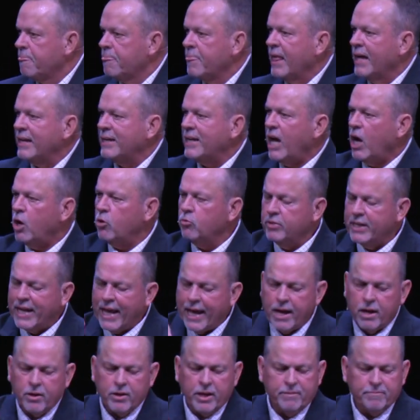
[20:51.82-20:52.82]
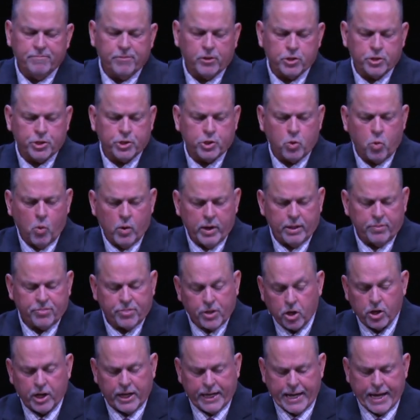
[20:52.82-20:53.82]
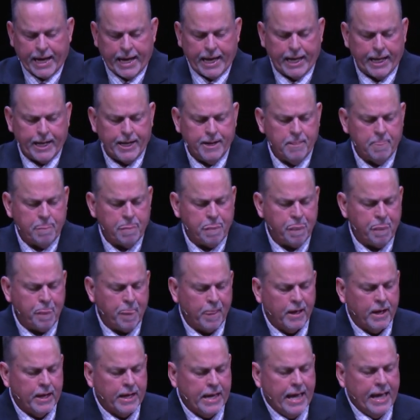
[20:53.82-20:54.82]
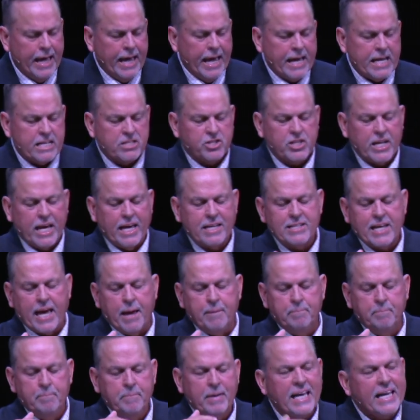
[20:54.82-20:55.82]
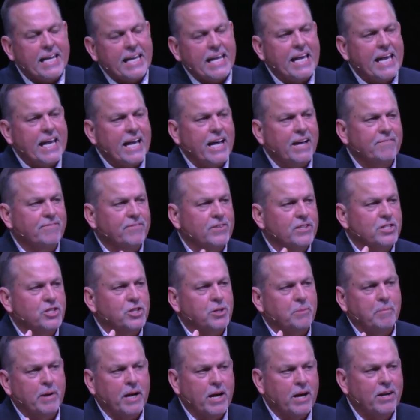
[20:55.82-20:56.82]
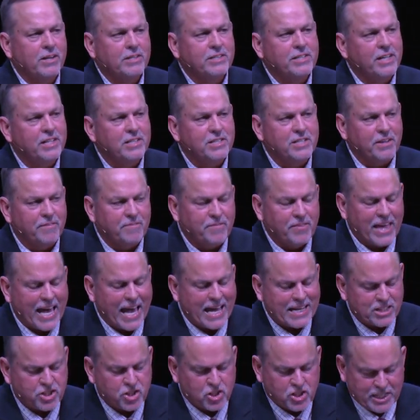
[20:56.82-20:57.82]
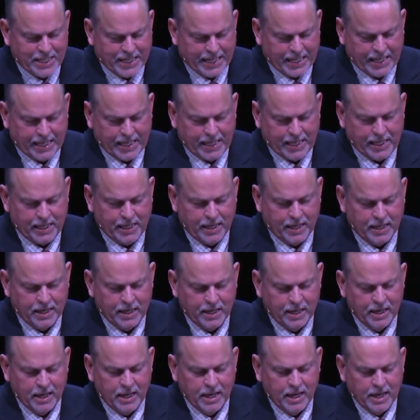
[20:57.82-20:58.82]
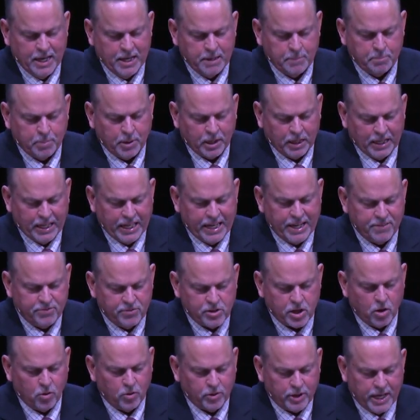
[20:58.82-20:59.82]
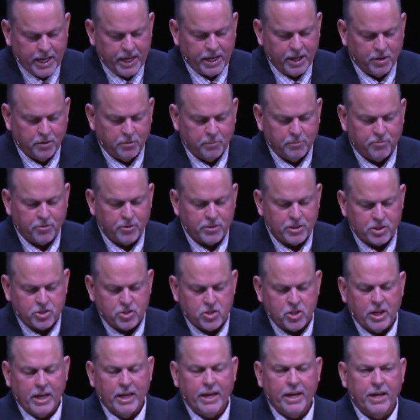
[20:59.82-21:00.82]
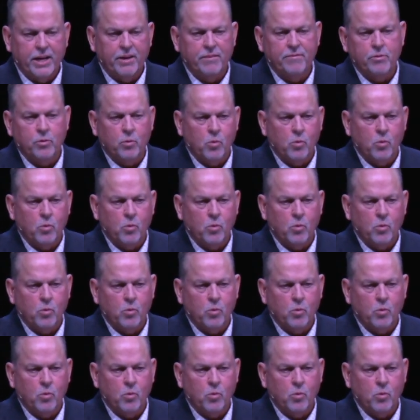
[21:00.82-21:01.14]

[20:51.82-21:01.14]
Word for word: Now, down in verse 20, 39, it says, And many of the Samaritans of that city believed on him for the saying of the